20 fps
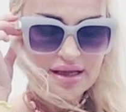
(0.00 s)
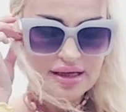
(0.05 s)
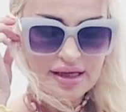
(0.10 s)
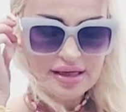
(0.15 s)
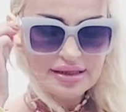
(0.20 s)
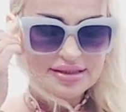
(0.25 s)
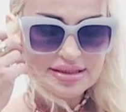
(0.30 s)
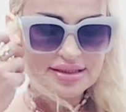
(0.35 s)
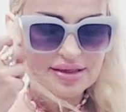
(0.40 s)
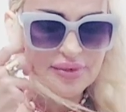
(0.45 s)

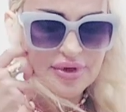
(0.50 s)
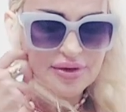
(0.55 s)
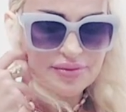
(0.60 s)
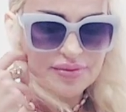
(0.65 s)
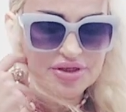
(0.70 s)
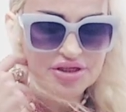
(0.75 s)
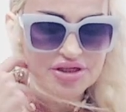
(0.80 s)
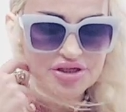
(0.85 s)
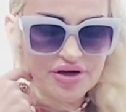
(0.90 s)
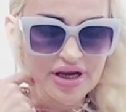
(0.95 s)
someone
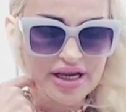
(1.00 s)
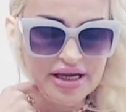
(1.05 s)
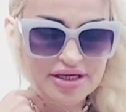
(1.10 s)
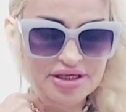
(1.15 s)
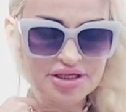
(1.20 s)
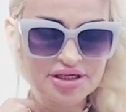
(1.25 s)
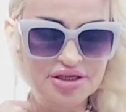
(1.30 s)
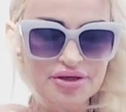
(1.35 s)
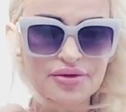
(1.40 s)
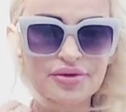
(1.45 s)

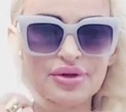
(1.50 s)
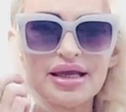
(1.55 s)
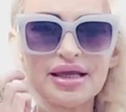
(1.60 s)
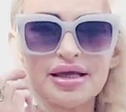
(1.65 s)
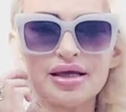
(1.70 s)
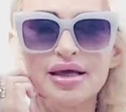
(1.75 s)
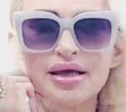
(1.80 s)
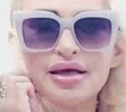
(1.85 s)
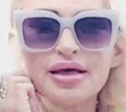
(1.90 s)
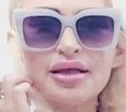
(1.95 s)
betrayed you, like
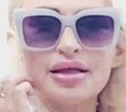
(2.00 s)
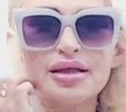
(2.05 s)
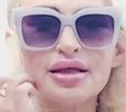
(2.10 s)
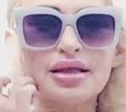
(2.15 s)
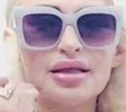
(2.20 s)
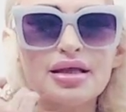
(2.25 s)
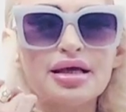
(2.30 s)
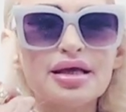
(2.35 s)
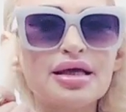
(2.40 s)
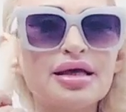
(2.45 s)

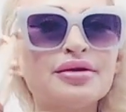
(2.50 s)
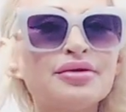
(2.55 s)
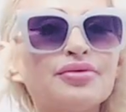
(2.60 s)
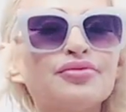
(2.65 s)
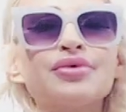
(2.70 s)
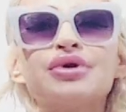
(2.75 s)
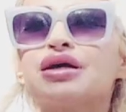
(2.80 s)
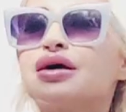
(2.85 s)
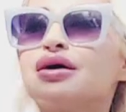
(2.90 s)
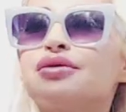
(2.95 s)
it,
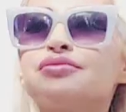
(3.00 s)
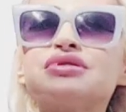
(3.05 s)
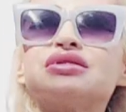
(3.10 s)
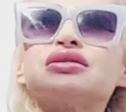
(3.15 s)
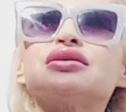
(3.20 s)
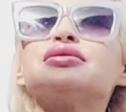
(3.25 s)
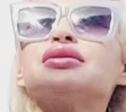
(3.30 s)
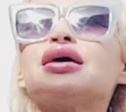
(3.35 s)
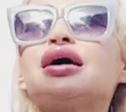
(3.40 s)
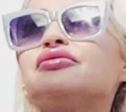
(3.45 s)
when it comes
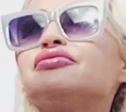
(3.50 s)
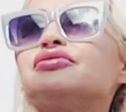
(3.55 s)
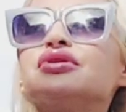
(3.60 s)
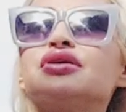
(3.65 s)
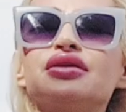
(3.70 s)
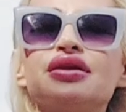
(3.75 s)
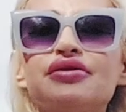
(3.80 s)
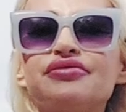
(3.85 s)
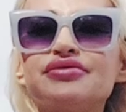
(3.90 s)
to love and the love